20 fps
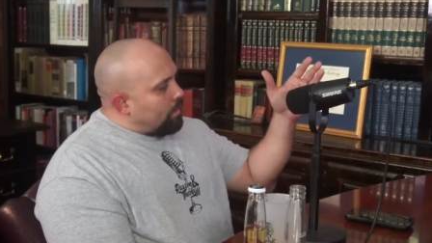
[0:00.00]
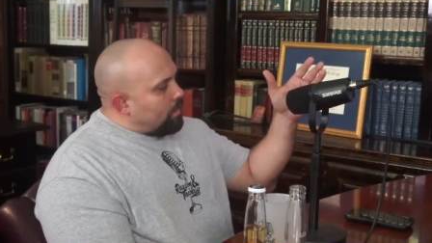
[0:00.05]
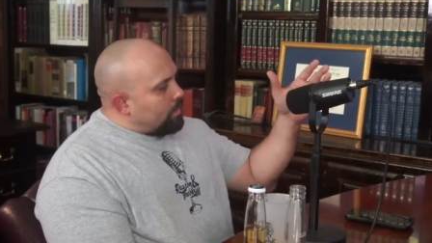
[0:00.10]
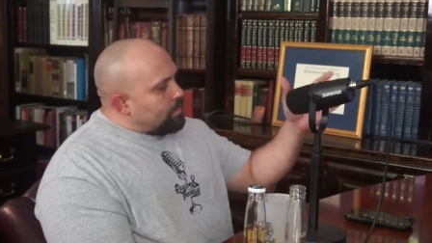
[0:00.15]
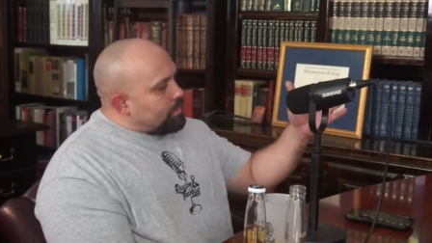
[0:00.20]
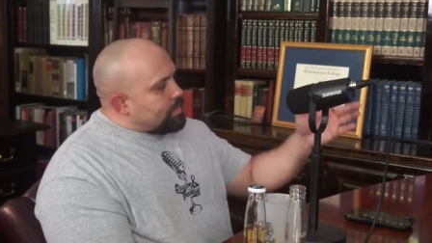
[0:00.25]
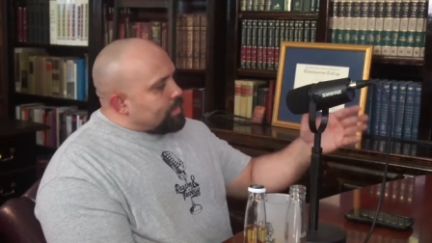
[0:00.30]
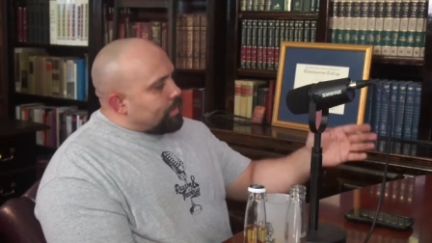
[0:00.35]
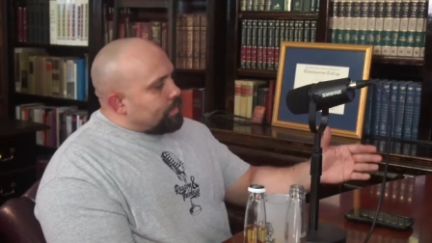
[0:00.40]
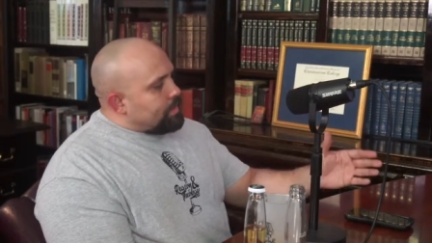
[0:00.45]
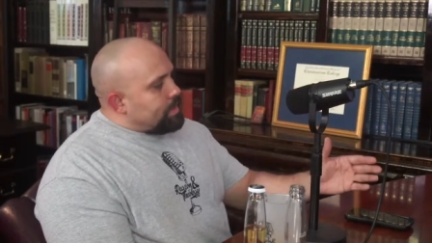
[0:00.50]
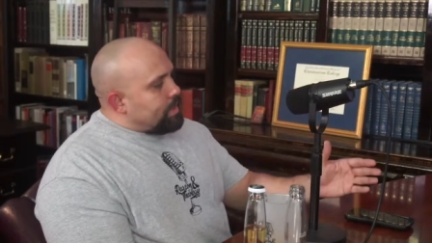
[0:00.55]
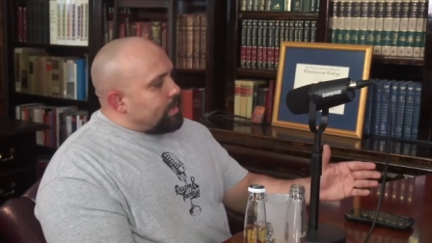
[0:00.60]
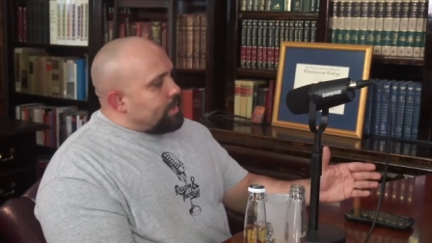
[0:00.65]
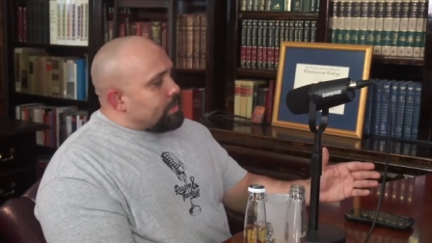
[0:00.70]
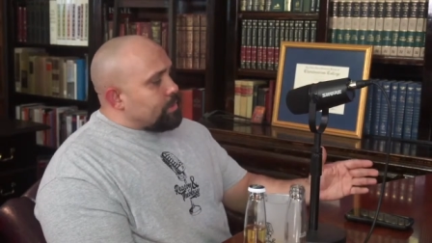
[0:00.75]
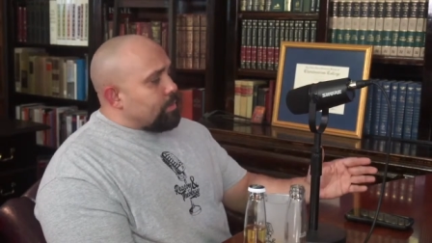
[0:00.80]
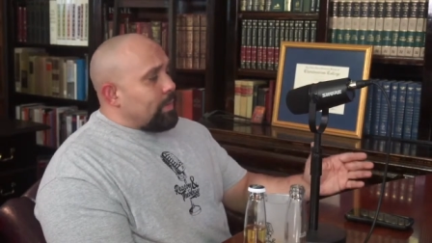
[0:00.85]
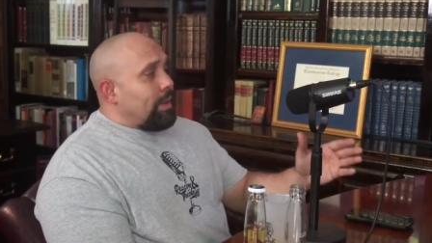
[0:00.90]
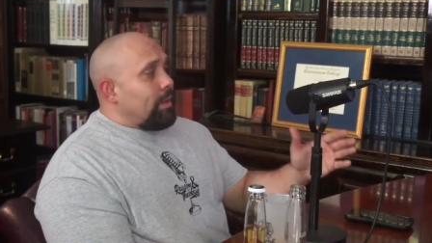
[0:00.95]
church
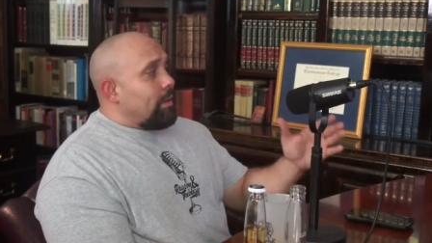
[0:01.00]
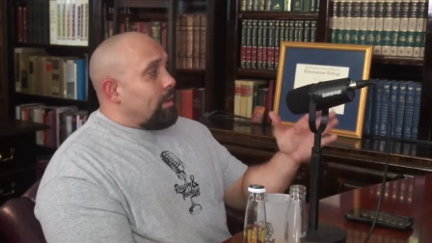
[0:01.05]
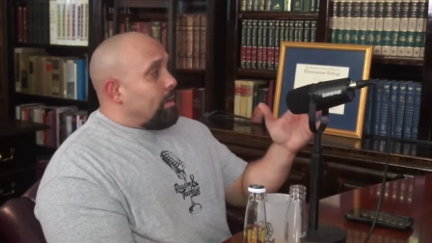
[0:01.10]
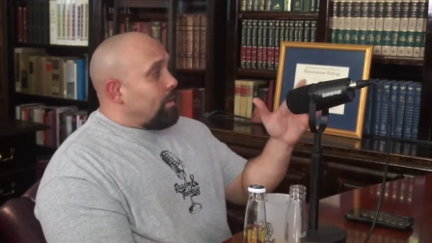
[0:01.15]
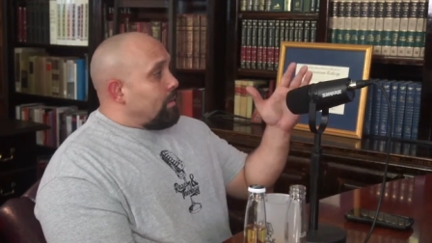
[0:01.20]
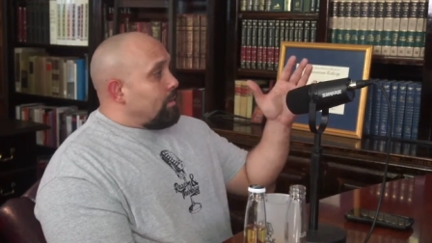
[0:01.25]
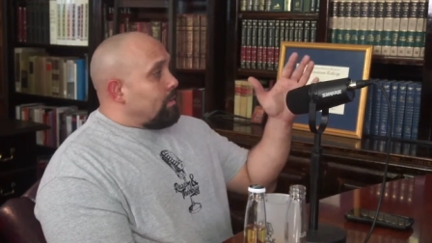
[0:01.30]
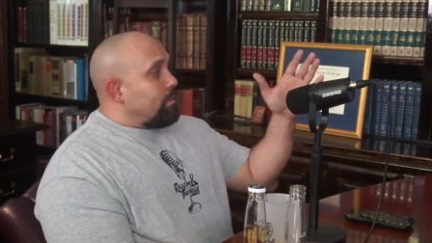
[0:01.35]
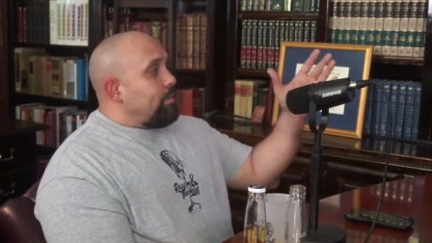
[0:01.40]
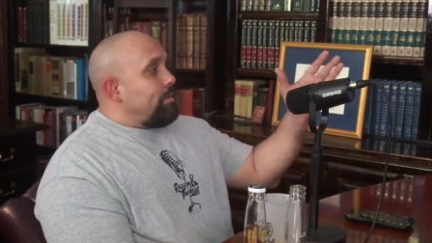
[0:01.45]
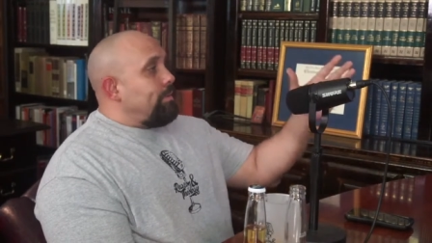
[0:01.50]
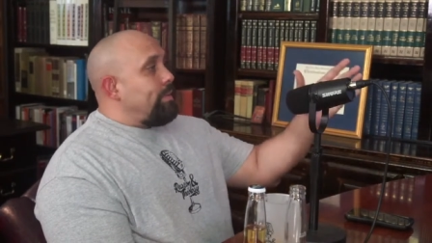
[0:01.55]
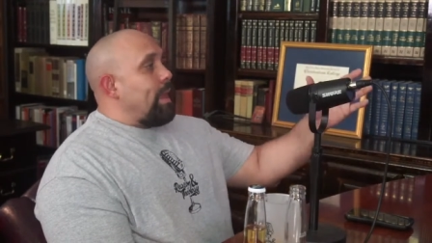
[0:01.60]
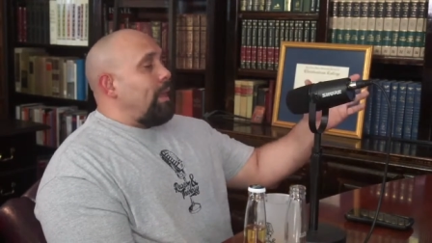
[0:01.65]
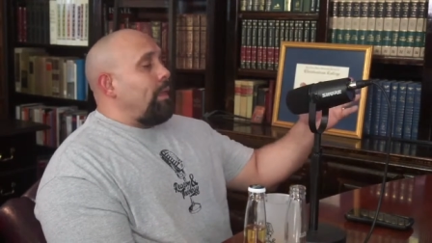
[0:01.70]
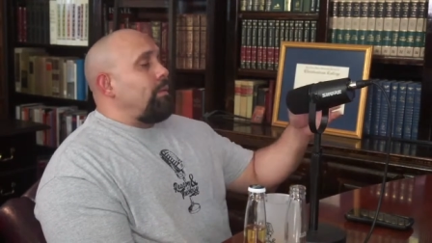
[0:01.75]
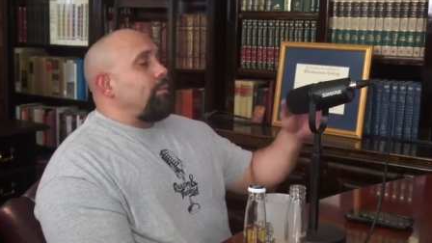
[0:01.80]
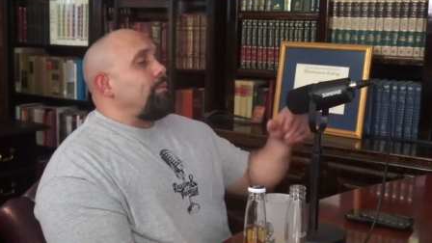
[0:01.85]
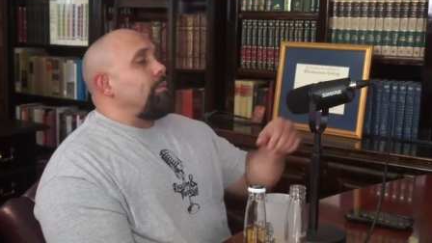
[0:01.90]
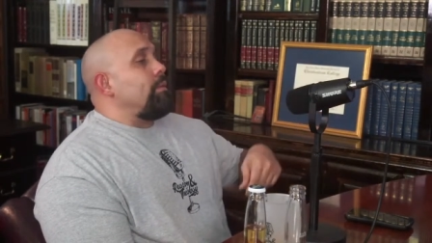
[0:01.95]
history,
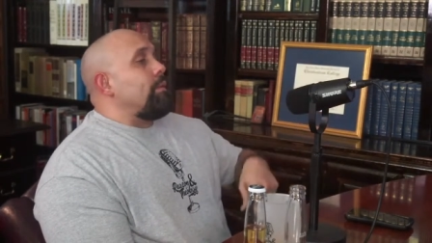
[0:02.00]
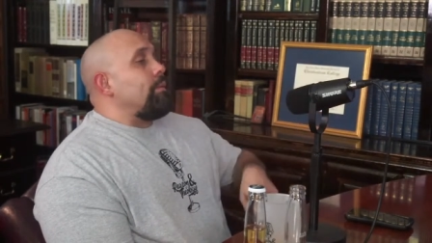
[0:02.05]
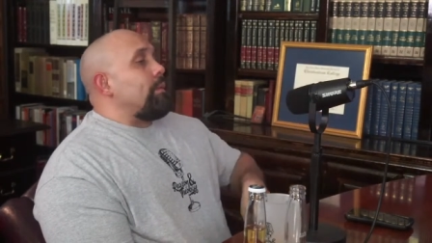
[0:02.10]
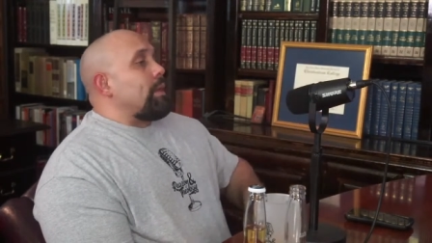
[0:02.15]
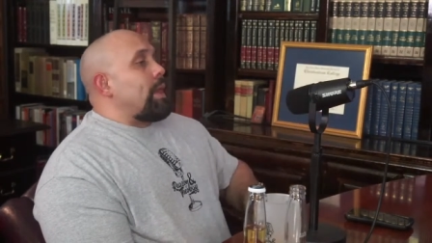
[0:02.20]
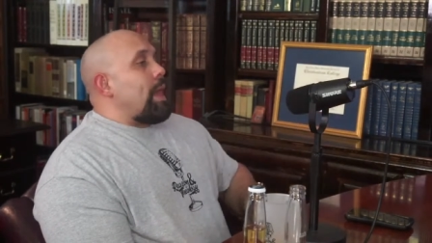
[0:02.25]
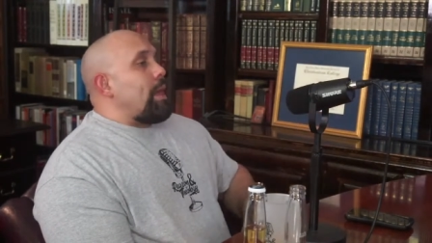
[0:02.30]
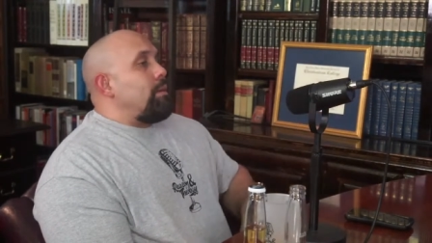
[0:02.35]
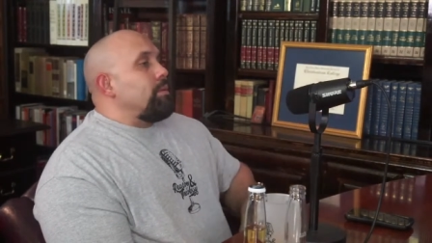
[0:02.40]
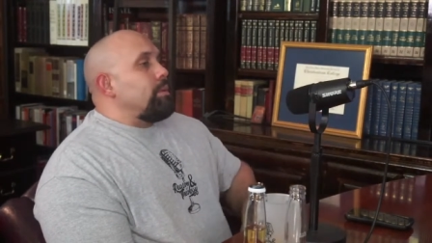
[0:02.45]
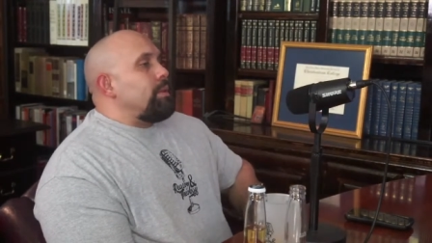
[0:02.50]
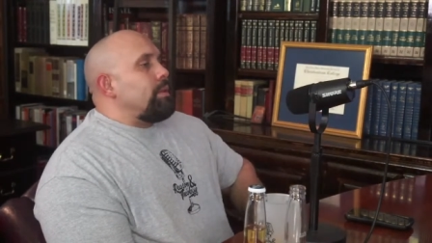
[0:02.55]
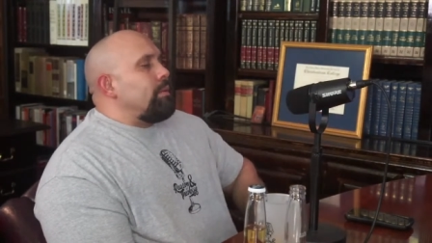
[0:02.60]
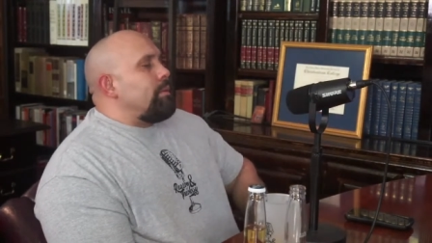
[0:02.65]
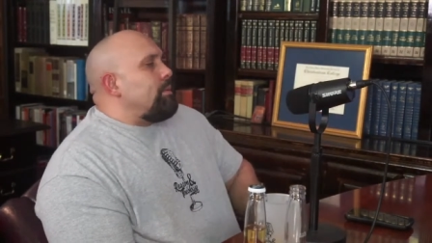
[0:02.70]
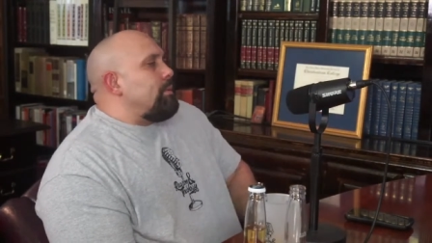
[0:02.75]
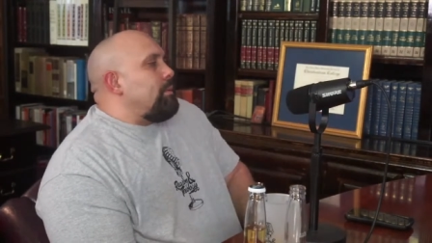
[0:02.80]
delve into the council.